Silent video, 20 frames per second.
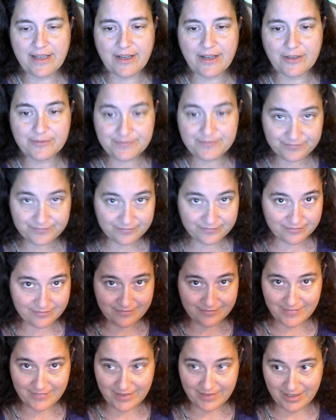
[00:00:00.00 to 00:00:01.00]
Now,
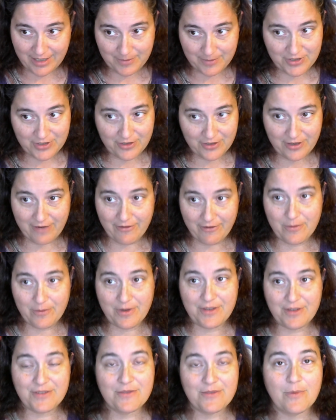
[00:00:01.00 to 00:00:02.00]
I'm sure
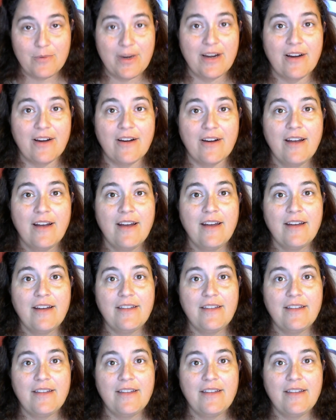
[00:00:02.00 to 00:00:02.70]
everyone is aware